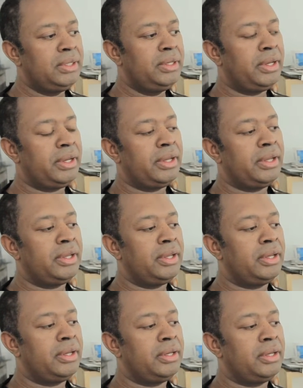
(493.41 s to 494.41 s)

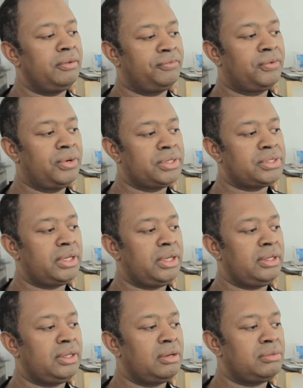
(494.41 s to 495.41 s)
of course
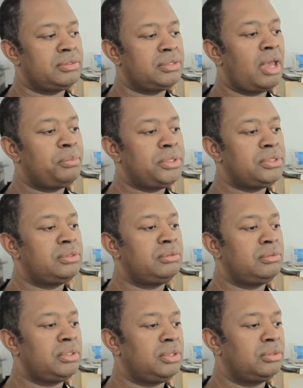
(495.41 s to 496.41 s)
I was happy
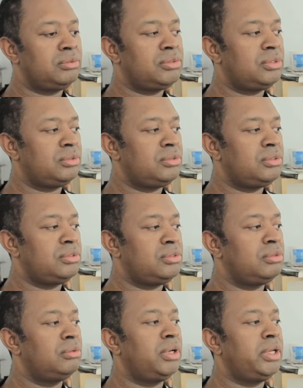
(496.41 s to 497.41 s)
to to
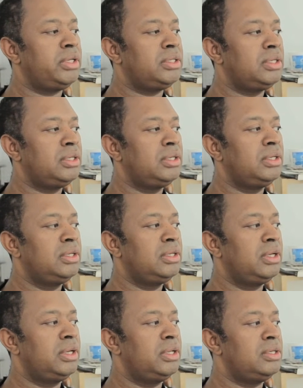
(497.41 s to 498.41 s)
do it,
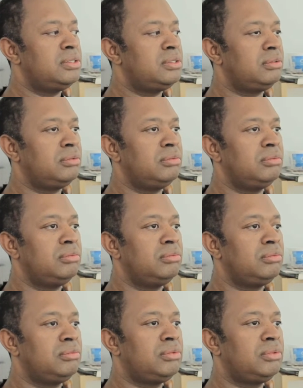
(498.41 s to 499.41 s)
and
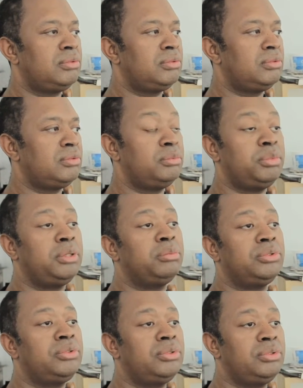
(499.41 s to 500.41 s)
to be
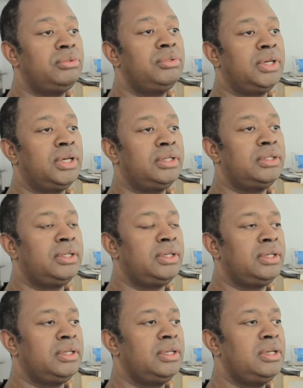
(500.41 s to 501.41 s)
able to do that
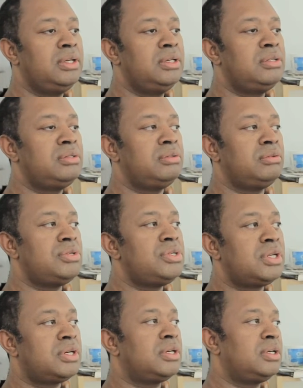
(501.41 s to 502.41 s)
thing, to
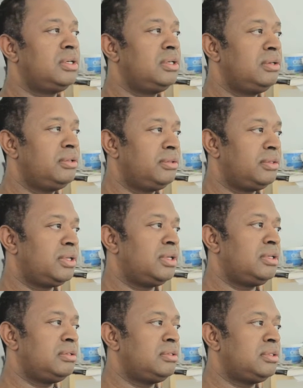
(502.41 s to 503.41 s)
share
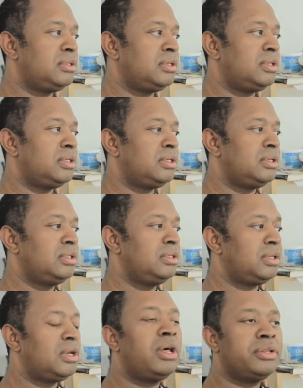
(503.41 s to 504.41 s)
that
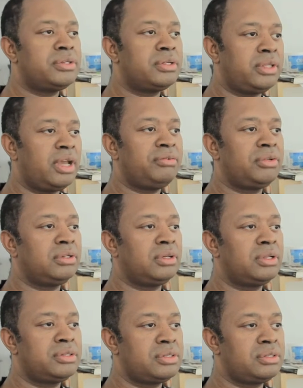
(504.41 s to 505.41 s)
the culture, the African
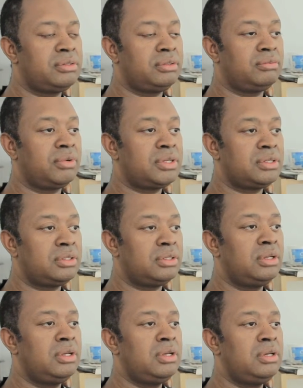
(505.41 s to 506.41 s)
culture, to the Russian
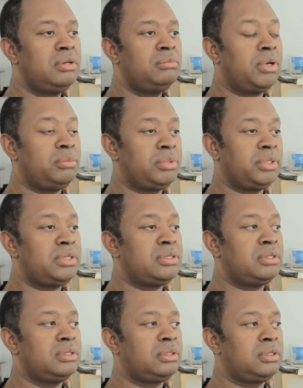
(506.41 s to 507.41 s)

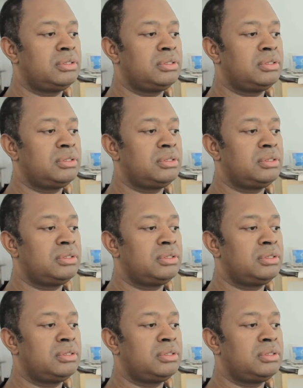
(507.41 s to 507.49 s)
population.